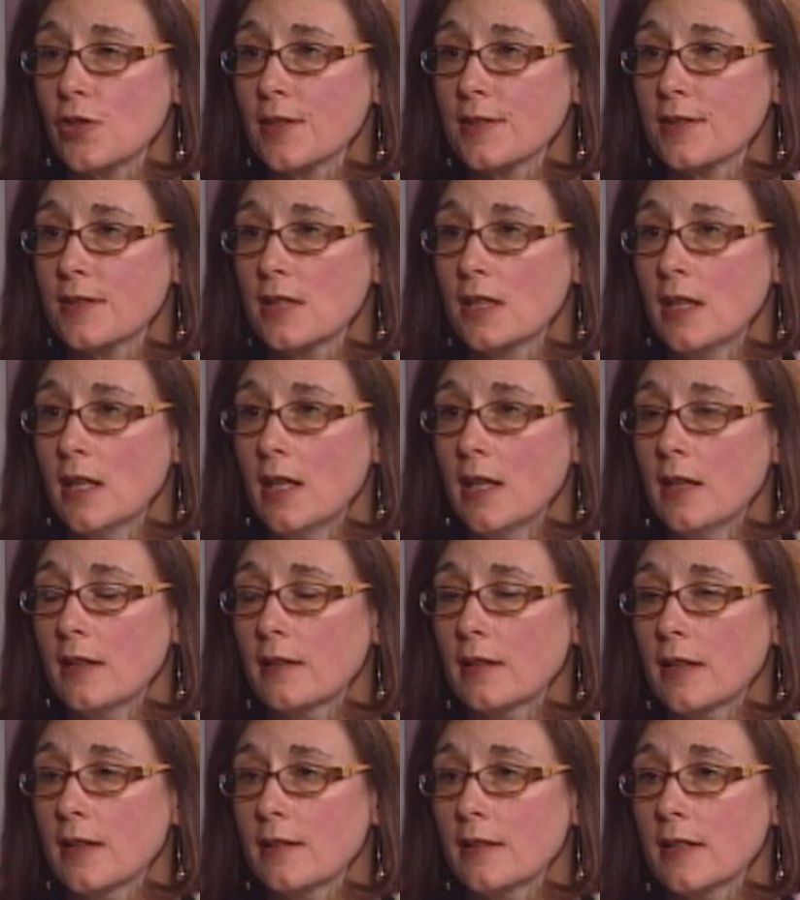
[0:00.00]
just
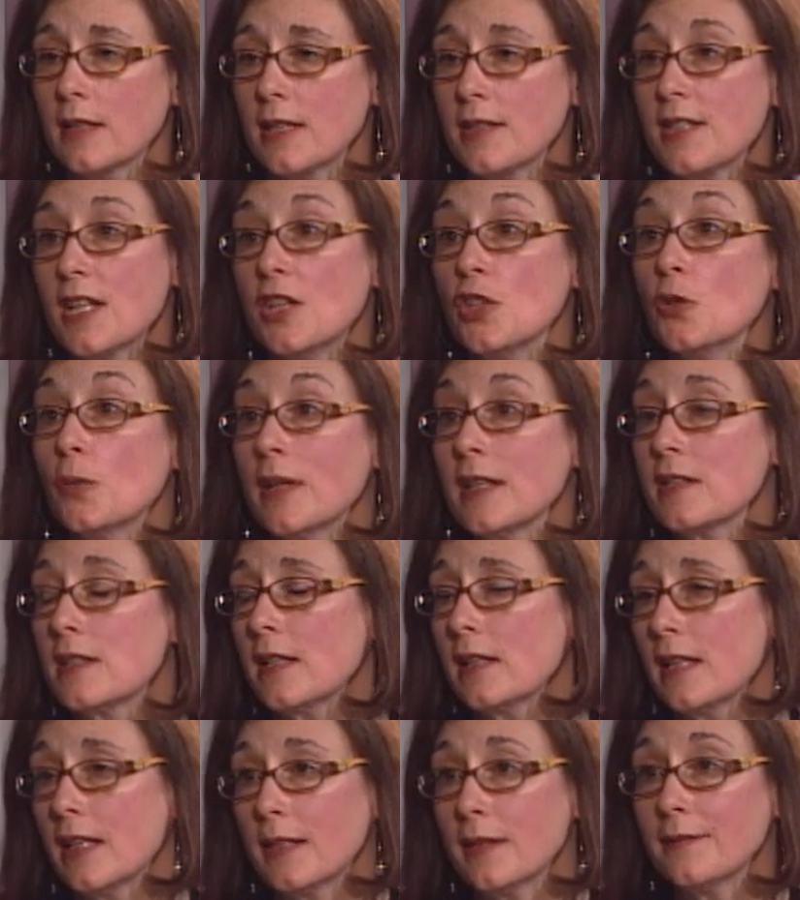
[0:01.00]
con- continuing
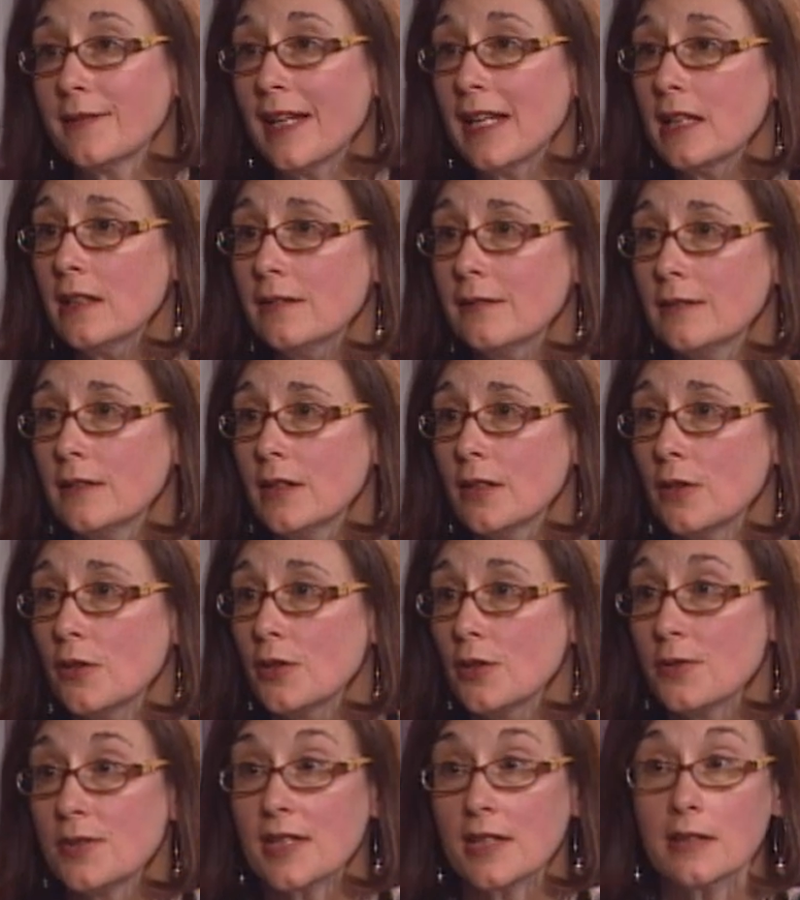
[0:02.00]
to innovate. You know,
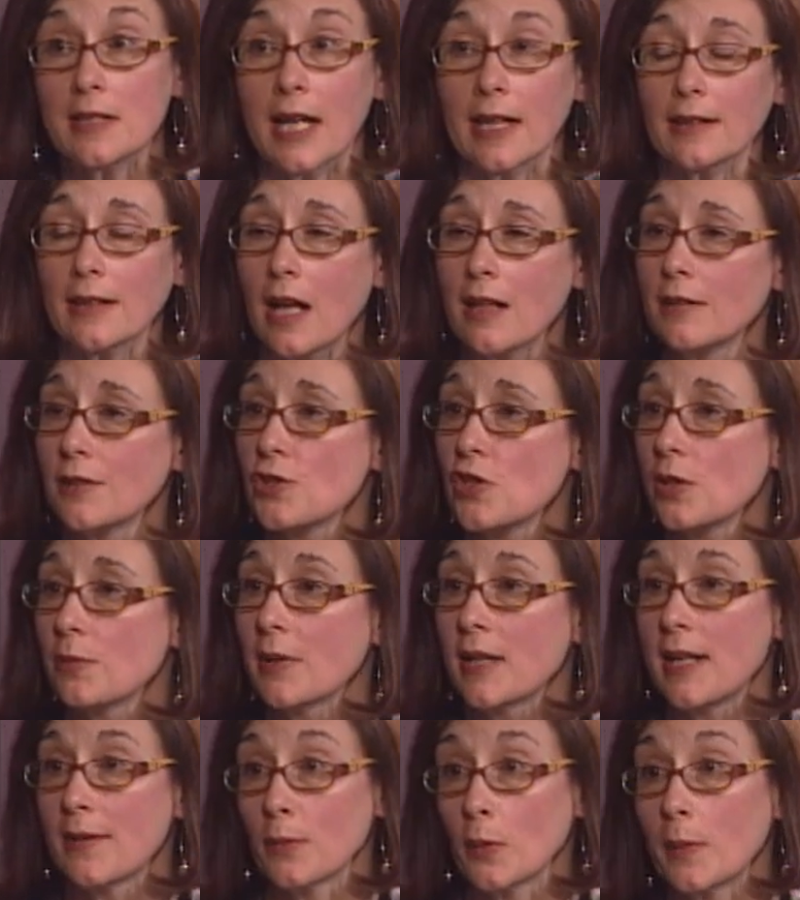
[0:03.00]
mm-hmm. using technology
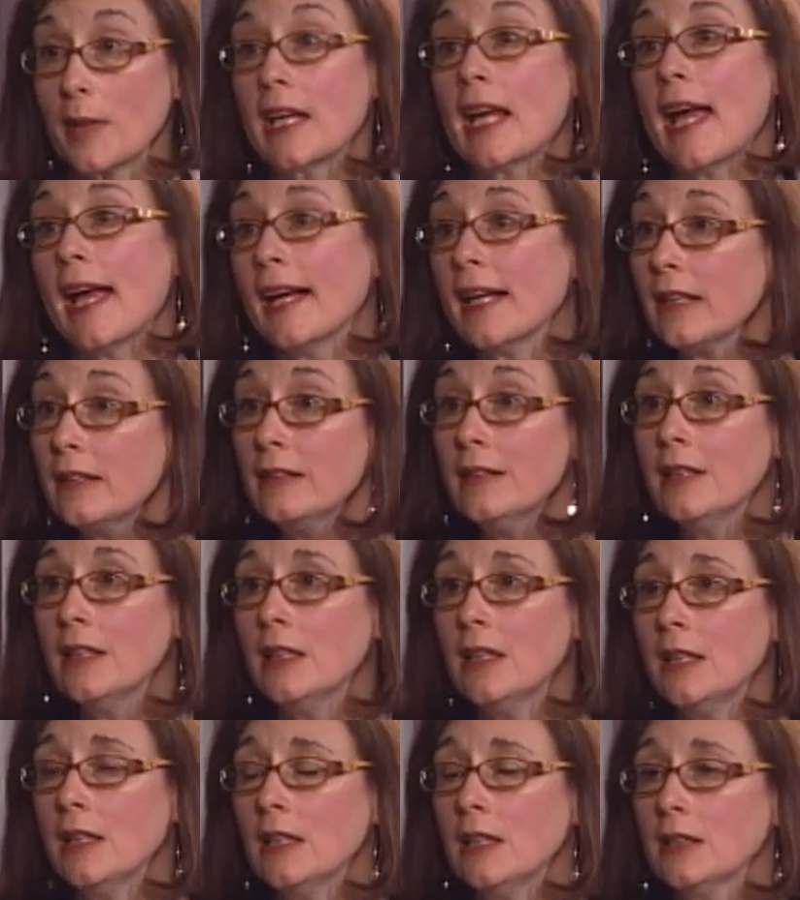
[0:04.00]
whenever we can.
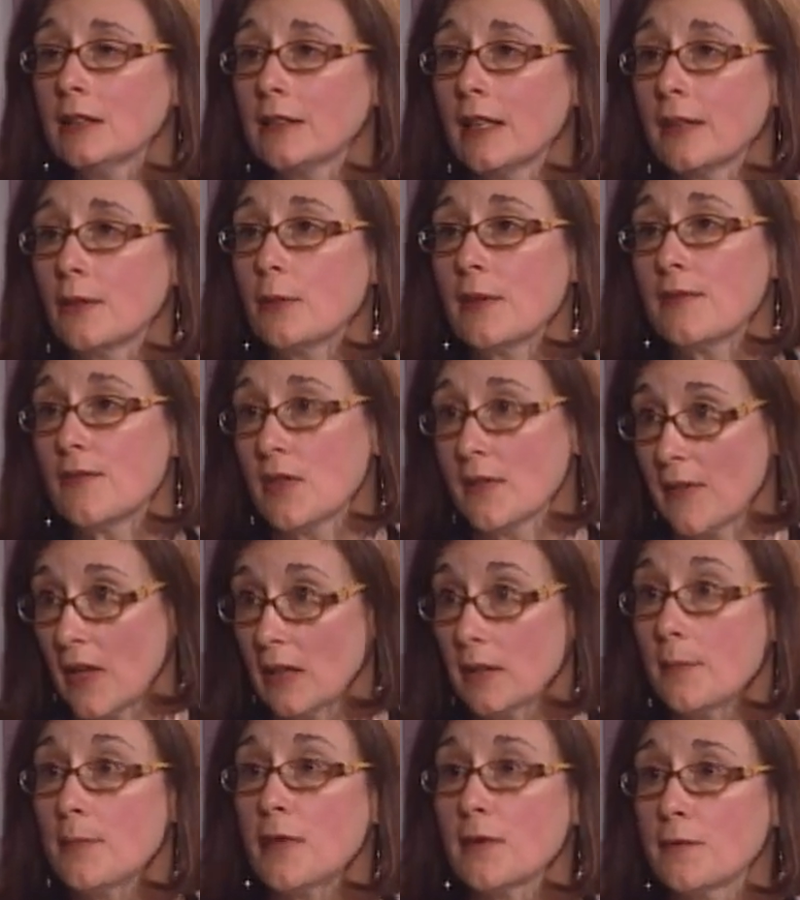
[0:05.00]
Like we've
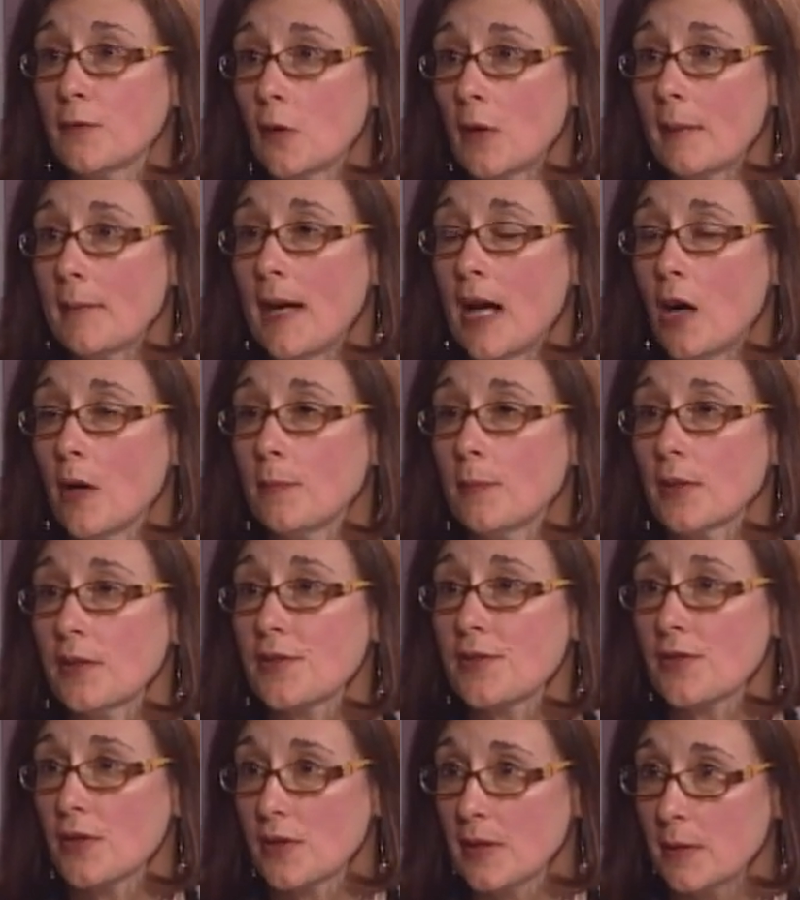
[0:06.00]
developed the form helper
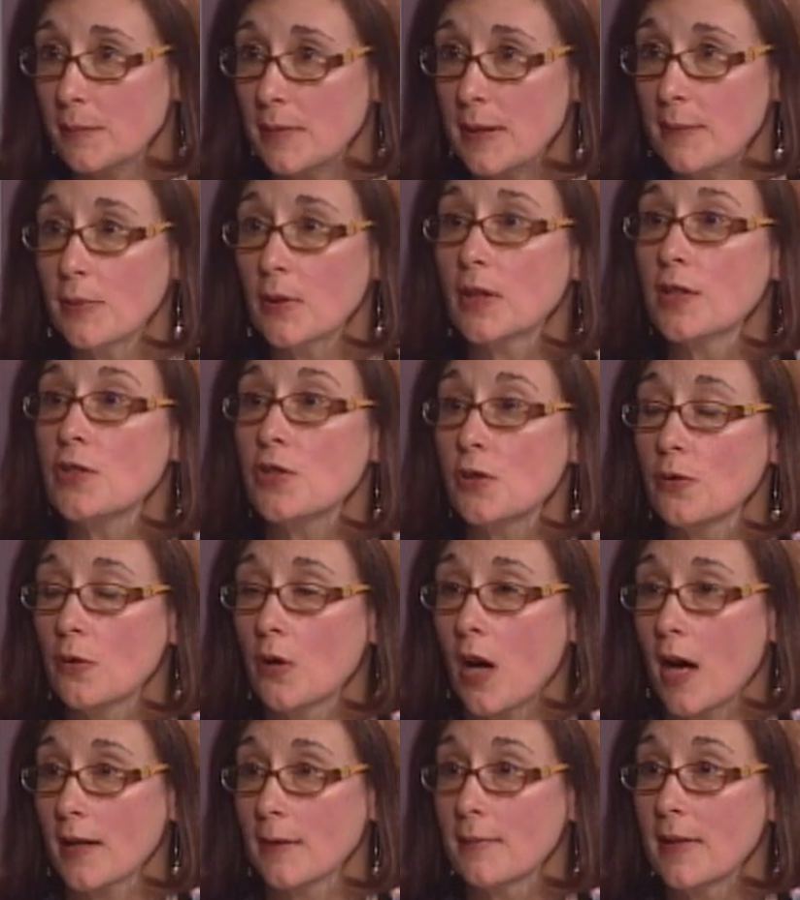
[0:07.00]
so that people can do
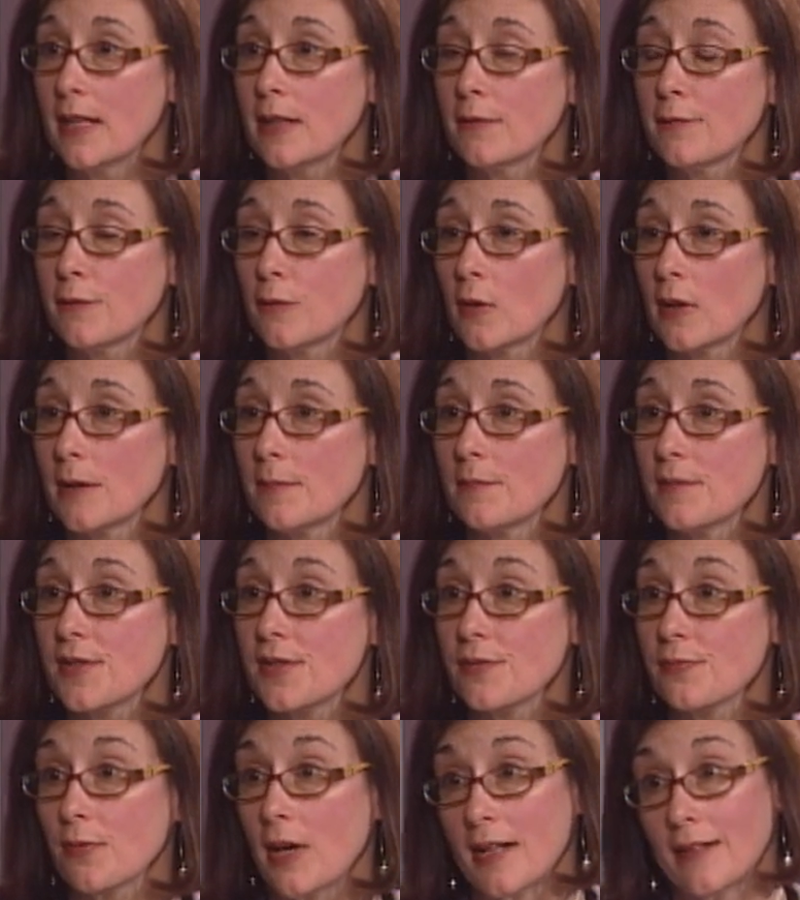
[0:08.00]
automated
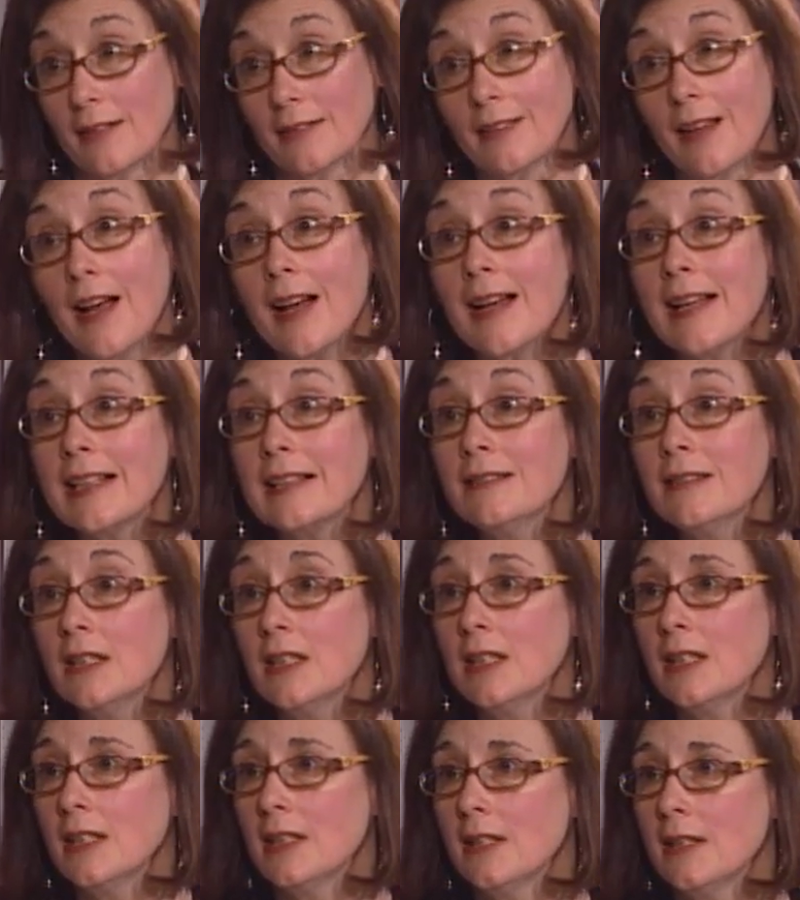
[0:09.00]
forms right online.
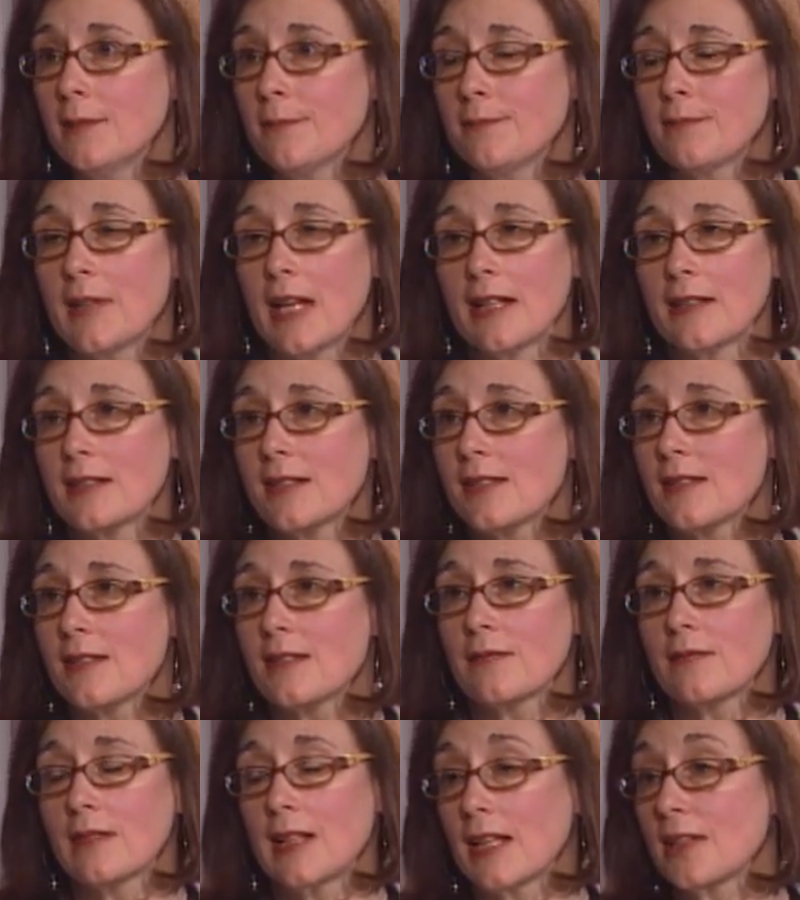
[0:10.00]
Mm-hmm.
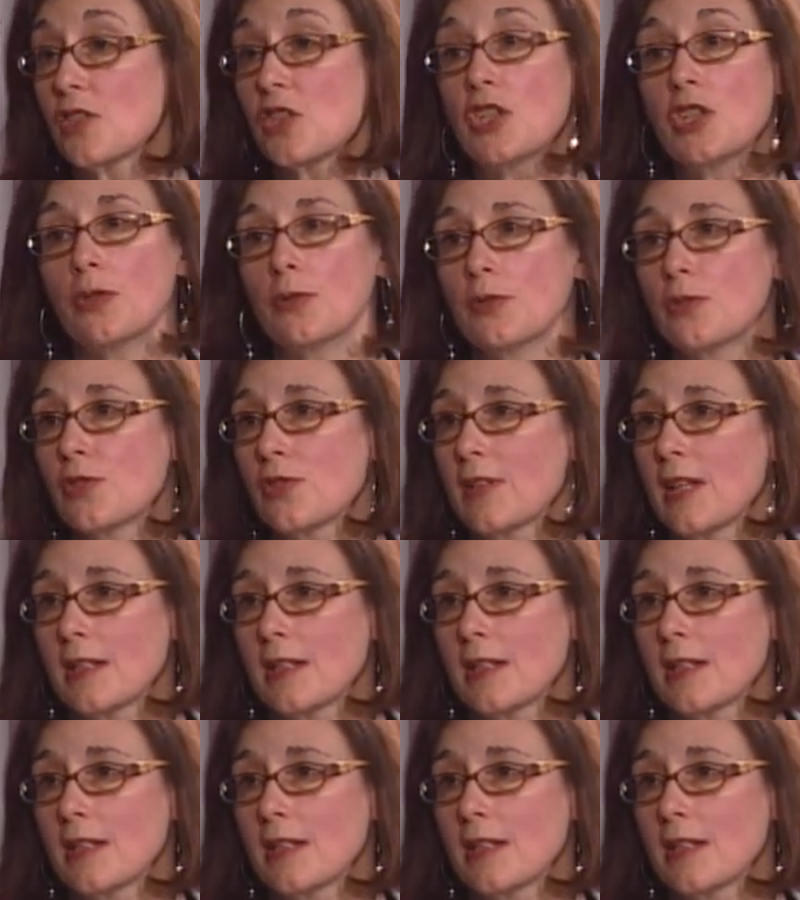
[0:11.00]
That's that's huge.